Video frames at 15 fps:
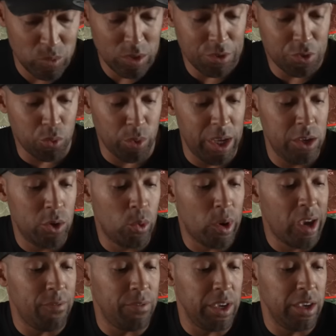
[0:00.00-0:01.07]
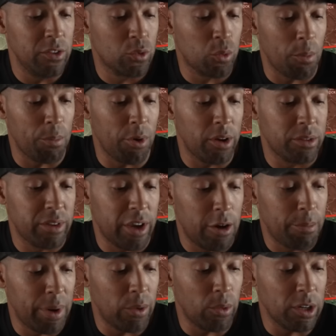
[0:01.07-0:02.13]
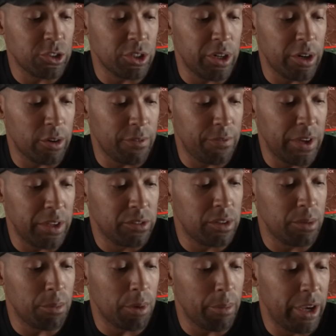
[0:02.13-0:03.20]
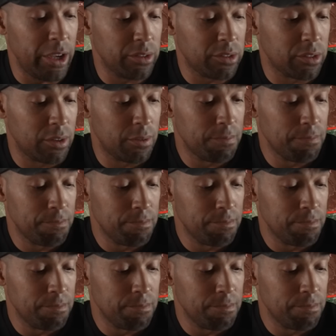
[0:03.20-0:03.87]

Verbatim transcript: 3 UAVs were brought down by Russian air defense in Murmansk.